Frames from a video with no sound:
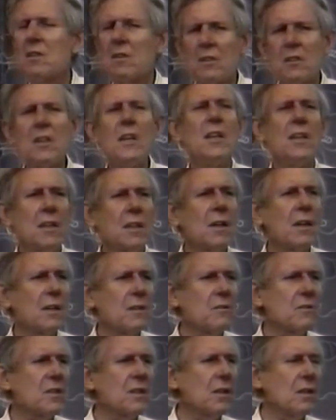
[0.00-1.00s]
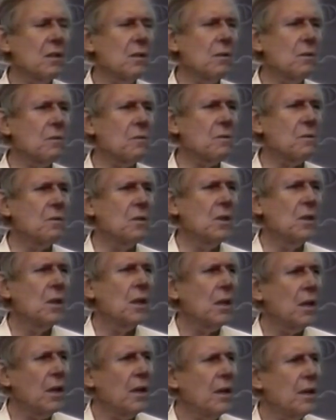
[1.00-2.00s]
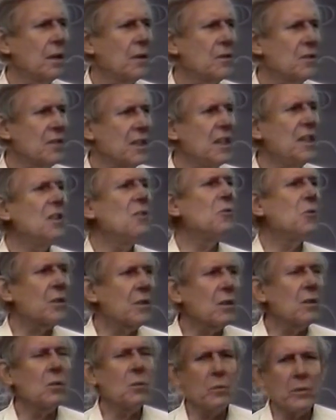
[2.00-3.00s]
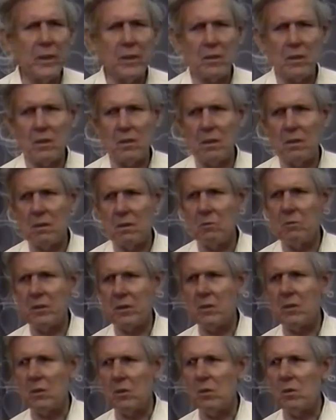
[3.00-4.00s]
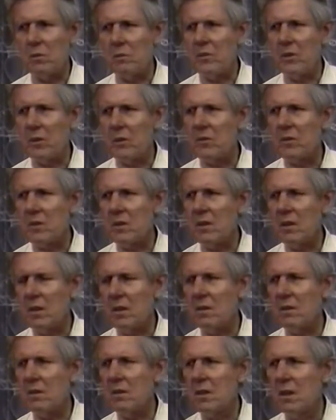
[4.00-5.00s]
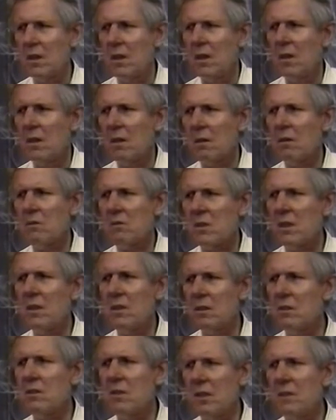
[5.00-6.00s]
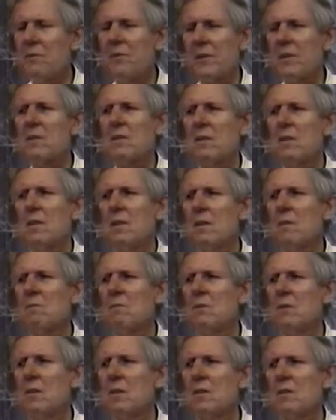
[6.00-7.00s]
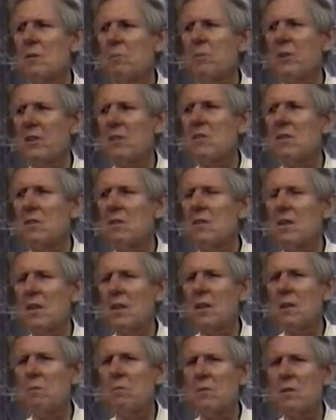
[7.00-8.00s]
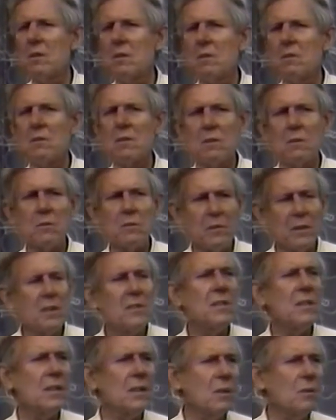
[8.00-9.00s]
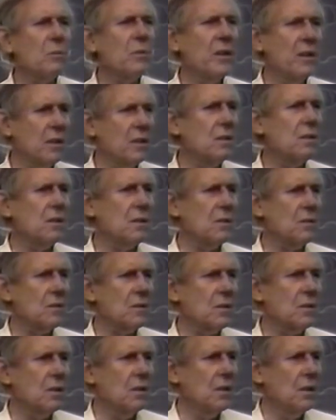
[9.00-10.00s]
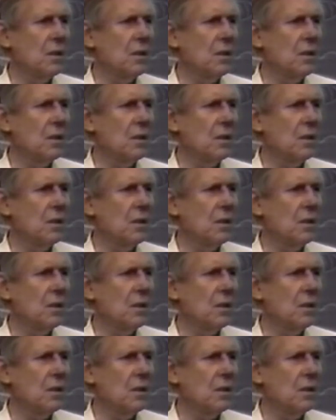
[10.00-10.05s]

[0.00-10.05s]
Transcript: think ourselves as integral with the universe, and scientifically, at the present time, there's increasing awareness